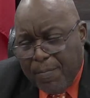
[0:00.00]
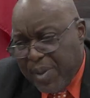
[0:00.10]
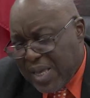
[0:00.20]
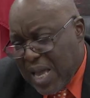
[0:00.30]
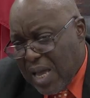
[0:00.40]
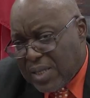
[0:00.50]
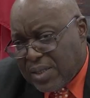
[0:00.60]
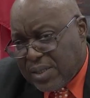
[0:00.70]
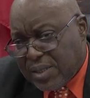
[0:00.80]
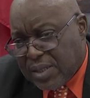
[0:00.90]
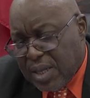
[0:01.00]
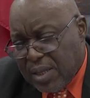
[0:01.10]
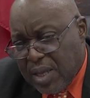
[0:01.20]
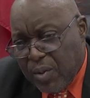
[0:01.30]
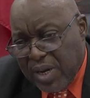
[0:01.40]
because
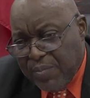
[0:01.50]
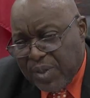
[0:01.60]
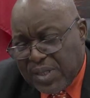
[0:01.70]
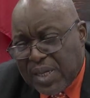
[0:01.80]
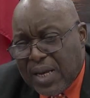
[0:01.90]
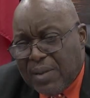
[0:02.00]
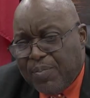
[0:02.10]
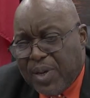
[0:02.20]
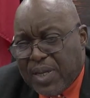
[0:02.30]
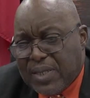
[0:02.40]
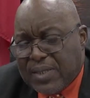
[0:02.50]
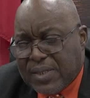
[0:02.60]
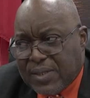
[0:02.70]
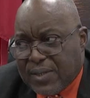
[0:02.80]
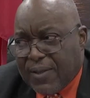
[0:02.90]
they were in a particular
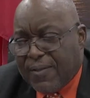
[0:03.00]
place